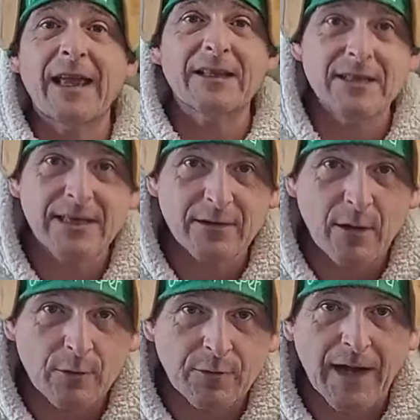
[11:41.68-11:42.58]
forget to hit the
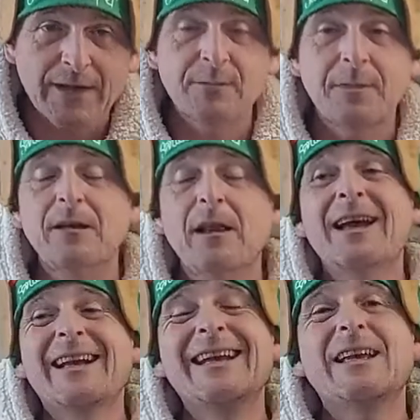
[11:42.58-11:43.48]
notification bell.
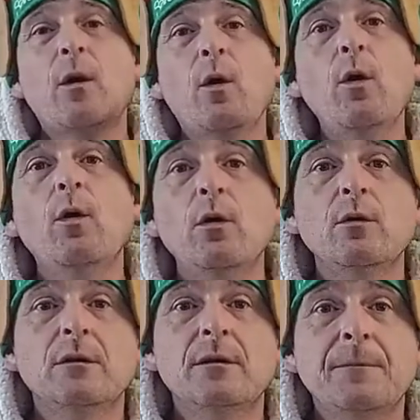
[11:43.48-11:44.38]
Click
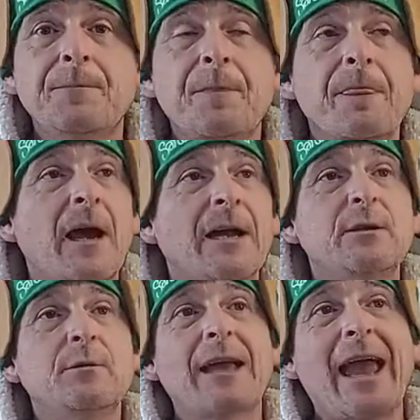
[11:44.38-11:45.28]
all
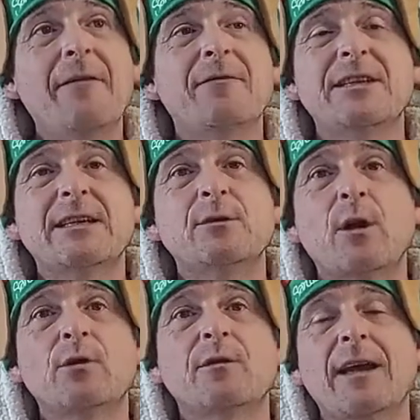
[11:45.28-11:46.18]
and you will get every single
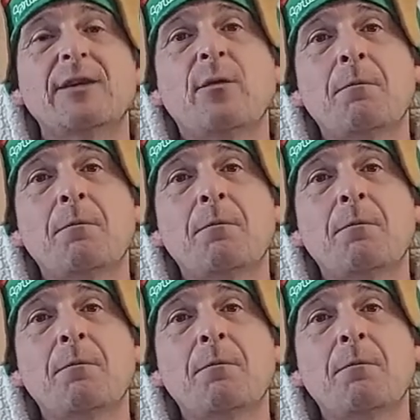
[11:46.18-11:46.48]
notification